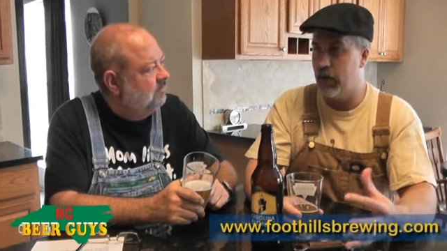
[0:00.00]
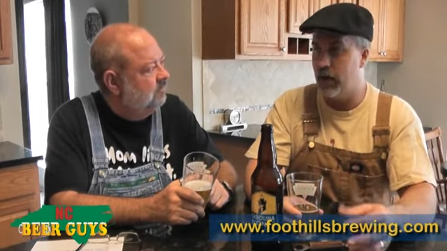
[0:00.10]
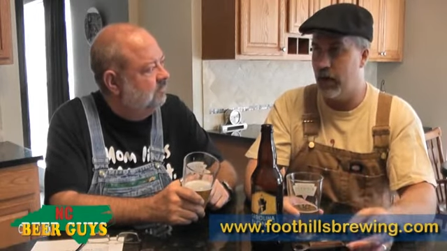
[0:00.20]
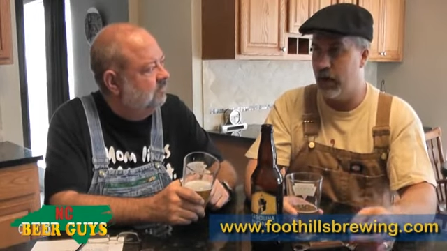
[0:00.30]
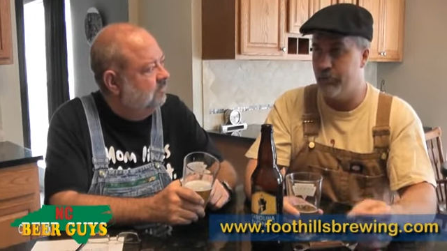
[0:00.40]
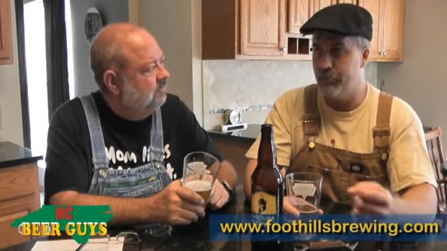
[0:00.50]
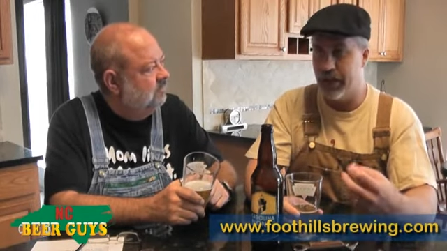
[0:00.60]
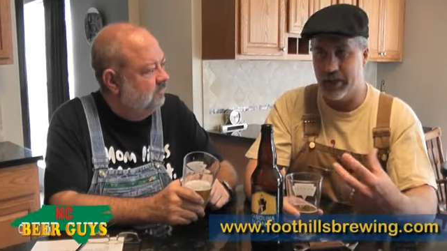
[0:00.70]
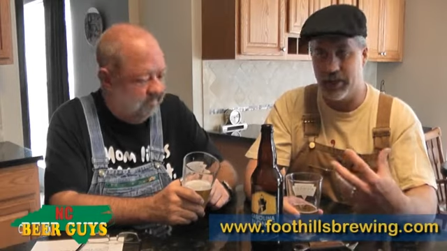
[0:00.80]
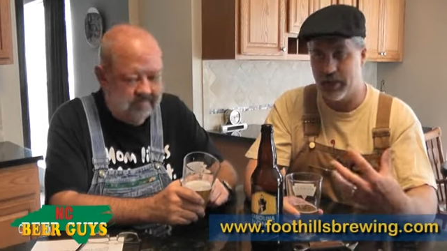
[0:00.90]
Speaker 1: Um,
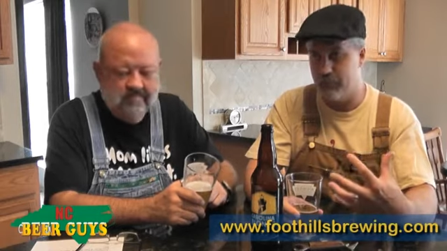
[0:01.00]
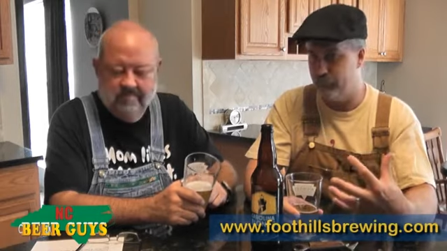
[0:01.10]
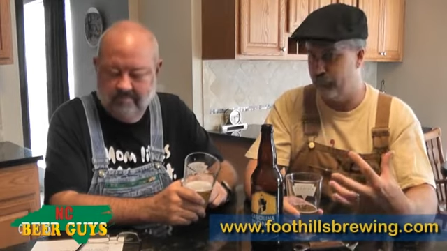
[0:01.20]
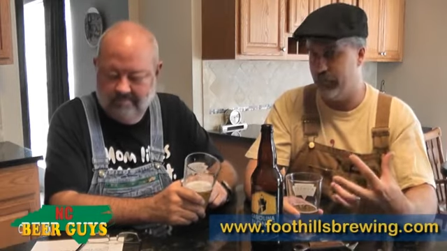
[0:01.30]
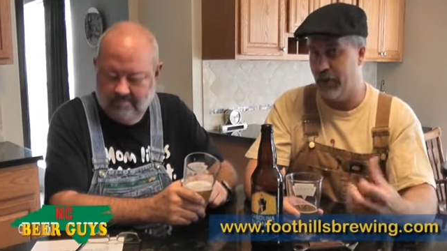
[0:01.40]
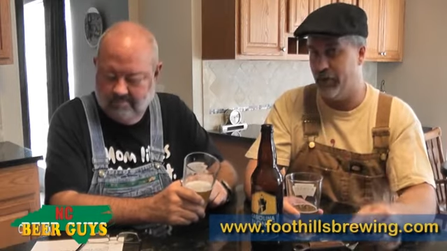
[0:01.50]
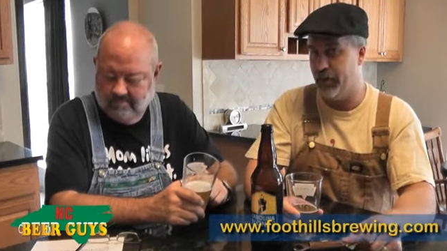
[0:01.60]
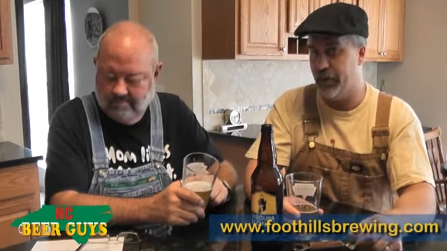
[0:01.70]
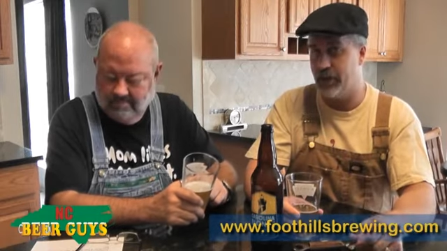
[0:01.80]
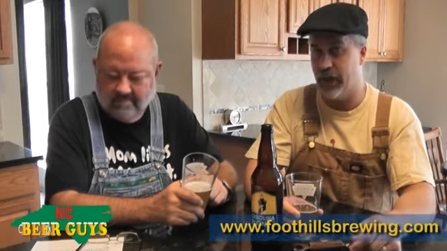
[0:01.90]
it's definitely
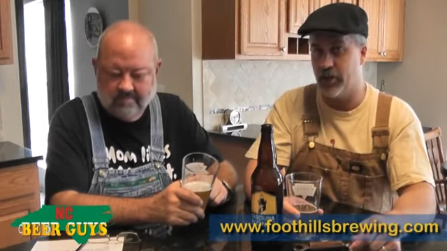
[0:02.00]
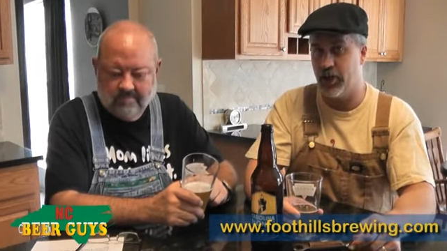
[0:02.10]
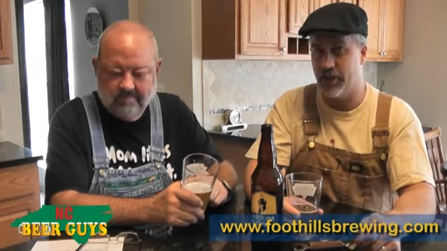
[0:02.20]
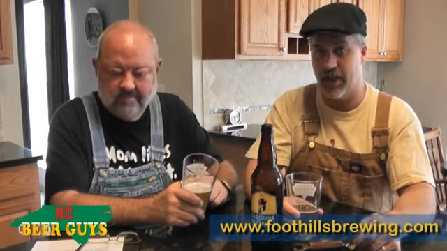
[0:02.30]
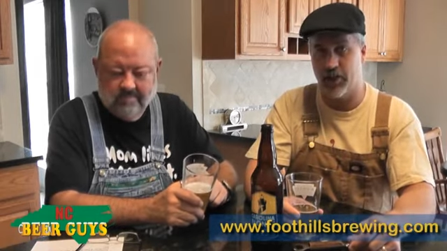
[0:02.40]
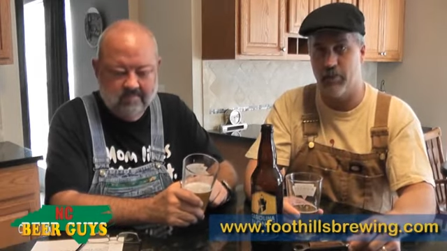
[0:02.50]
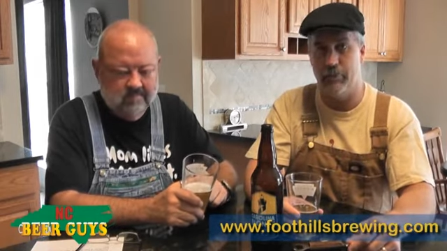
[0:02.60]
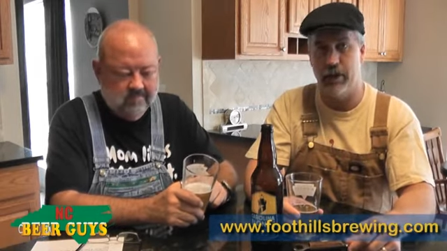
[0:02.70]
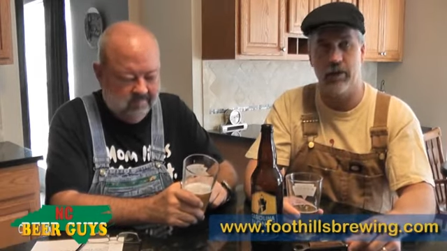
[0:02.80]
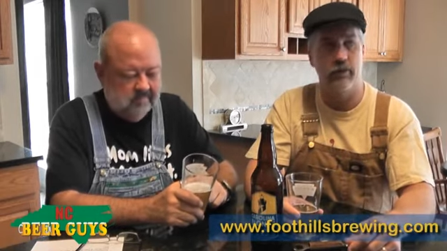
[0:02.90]
a, ses- a session
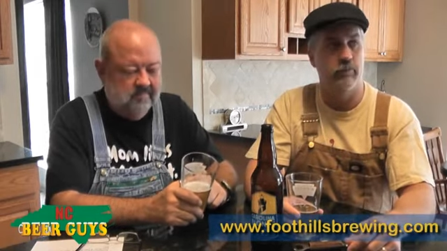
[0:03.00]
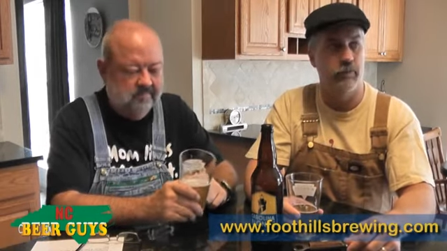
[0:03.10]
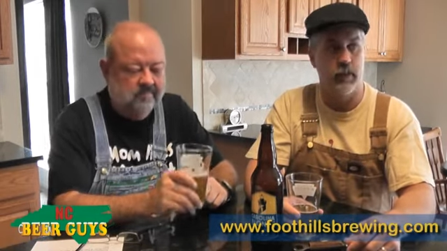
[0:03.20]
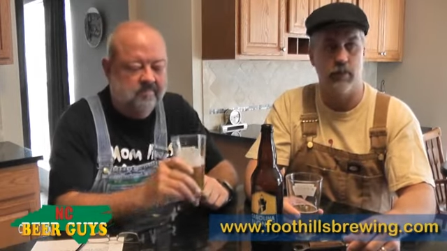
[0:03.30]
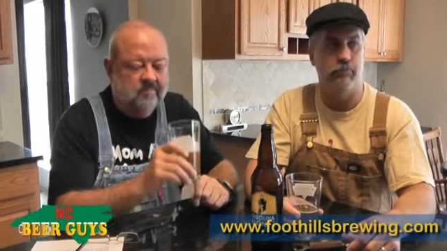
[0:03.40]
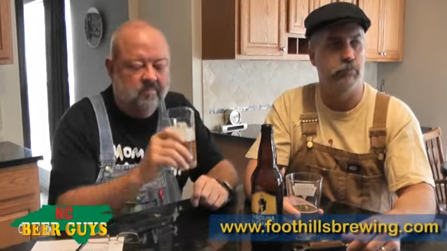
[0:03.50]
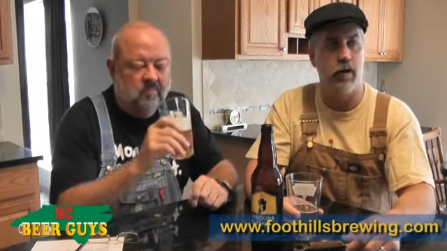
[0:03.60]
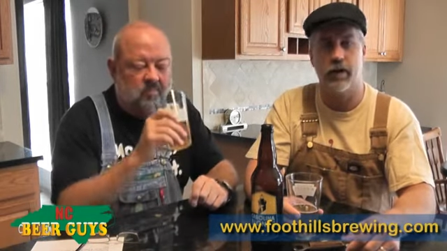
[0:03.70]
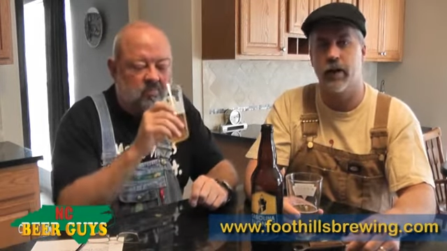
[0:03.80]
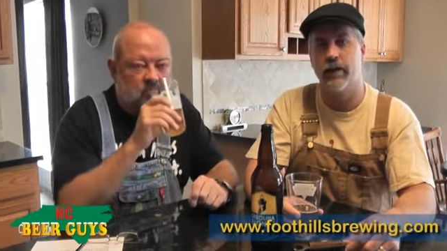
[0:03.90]
beer. Mm-hmm. You know,
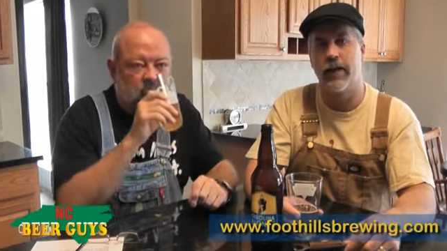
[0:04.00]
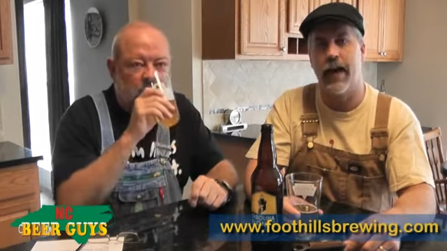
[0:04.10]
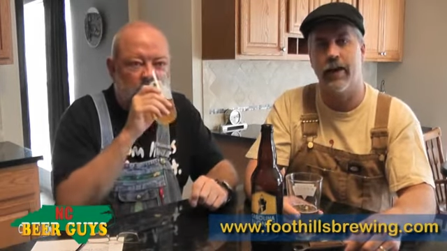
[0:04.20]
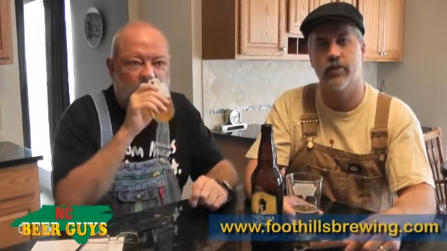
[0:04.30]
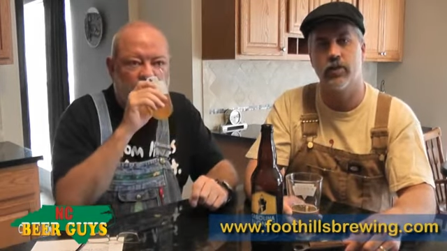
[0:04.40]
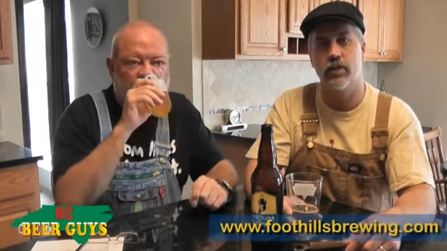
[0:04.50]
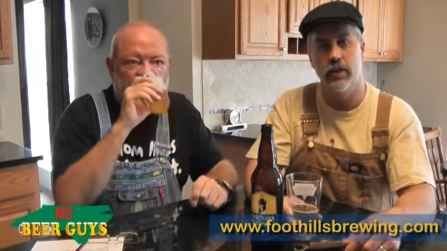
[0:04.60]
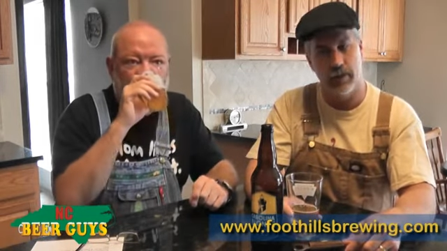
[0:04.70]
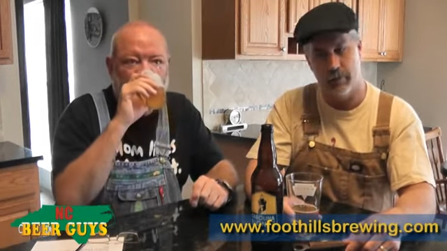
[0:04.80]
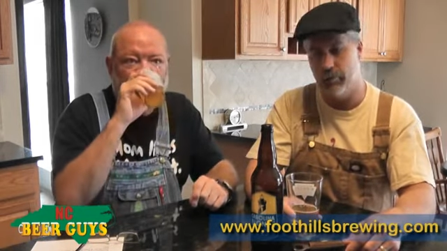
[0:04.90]
pop it on the couch,
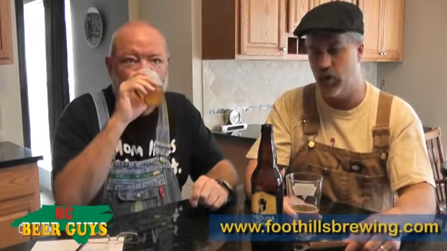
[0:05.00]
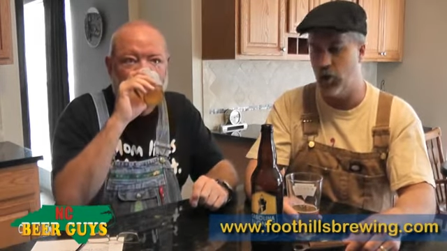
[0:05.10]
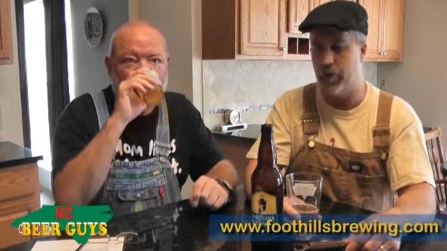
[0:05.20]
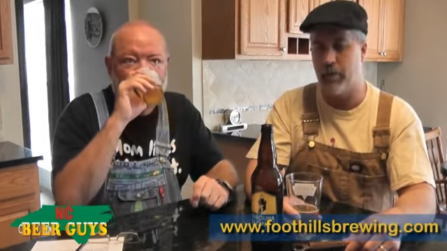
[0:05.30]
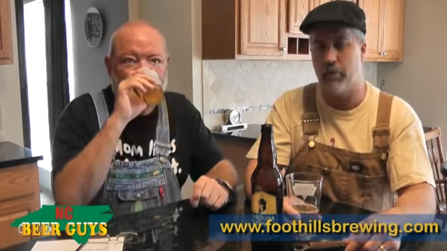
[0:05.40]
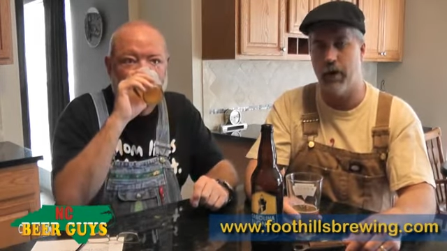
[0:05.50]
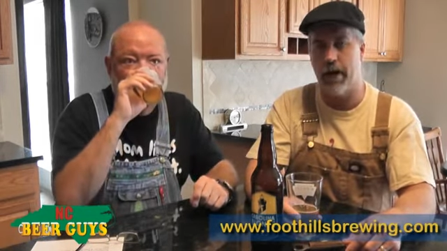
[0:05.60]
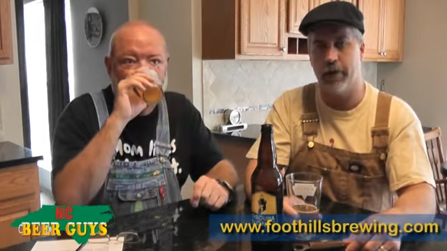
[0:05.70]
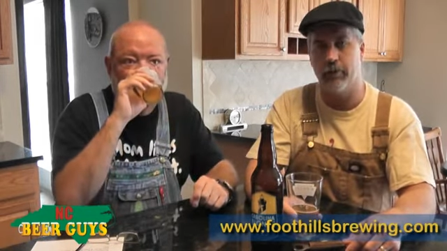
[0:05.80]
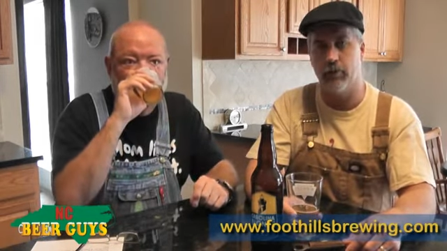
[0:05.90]
open up a
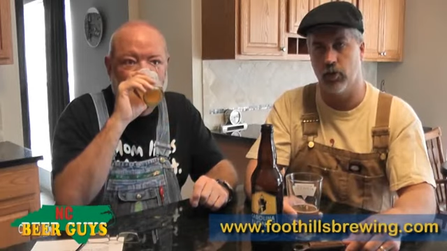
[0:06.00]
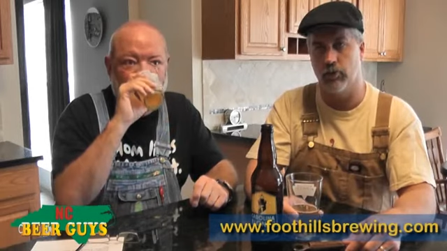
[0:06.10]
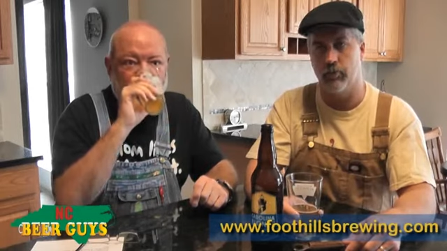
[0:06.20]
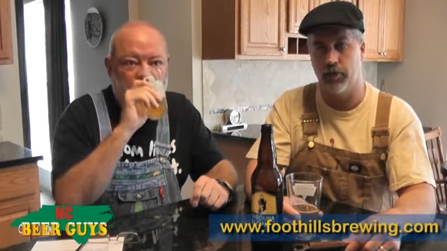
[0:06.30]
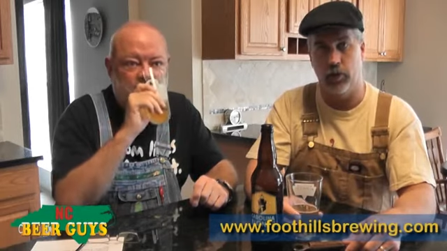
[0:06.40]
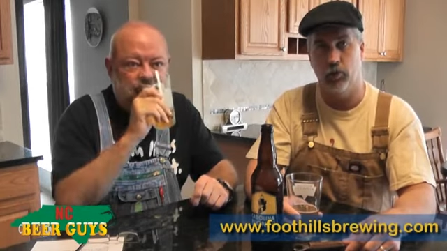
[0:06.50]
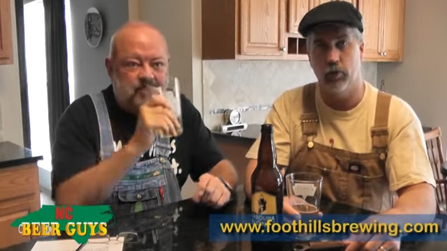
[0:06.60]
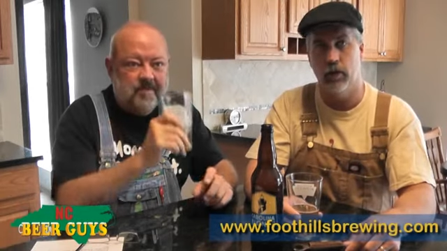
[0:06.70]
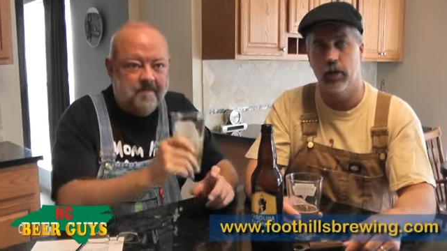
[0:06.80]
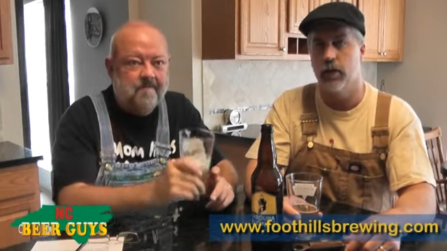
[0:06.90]
bottle or a few.
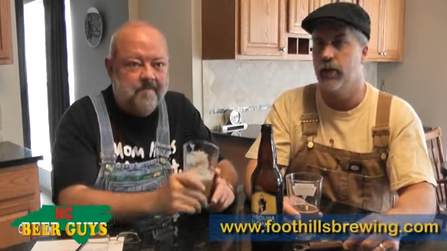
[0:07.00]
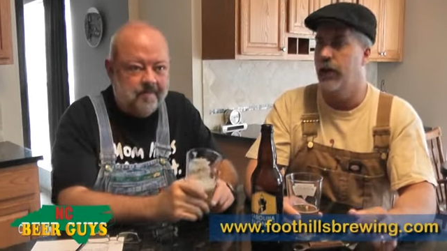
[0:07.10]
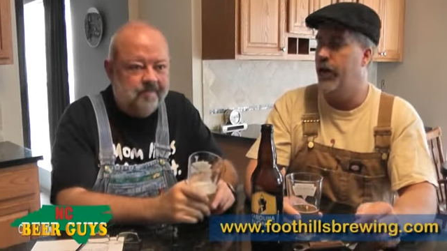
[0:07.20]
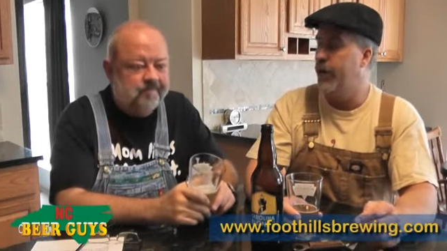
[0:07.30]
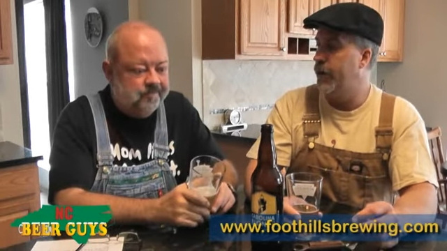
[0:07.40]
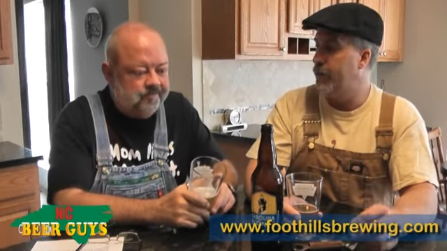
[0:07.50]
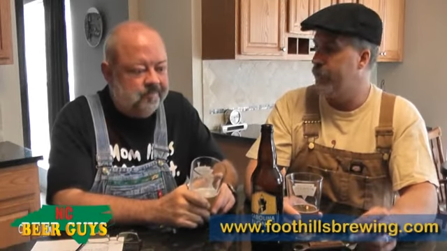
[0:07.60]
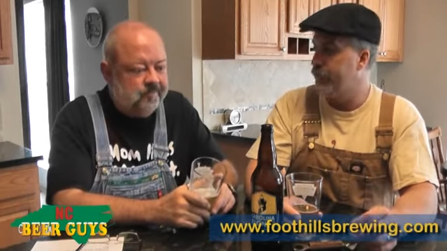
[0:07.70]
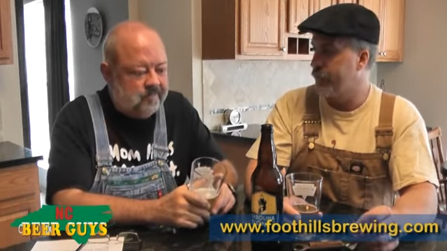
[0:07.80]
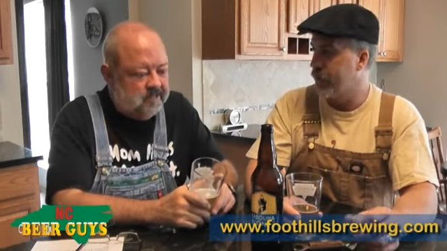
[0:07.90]

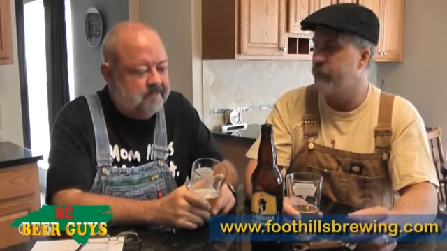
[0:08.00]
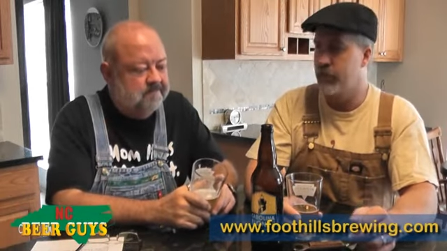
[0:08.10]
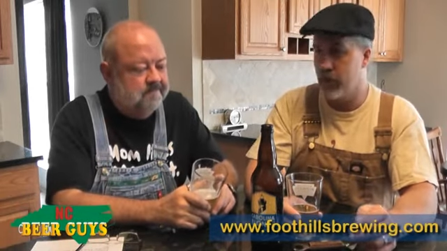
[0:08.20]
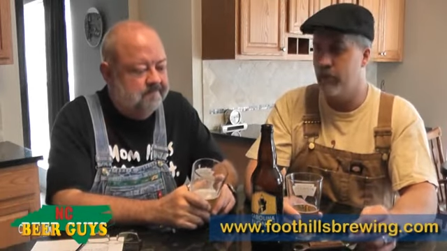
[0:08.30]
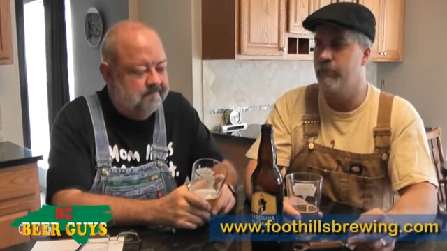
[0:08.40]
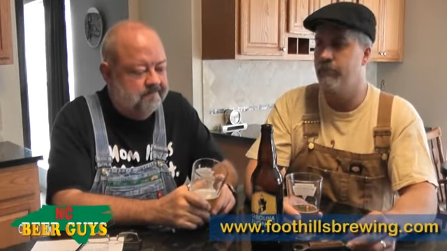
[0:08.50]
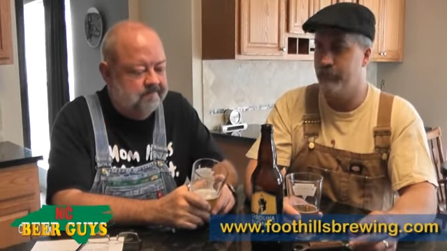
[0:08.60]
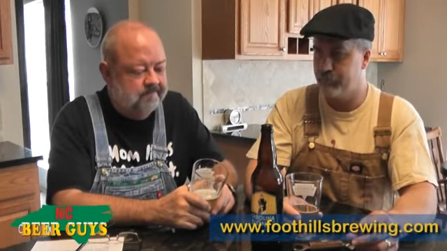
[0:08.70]
Um, so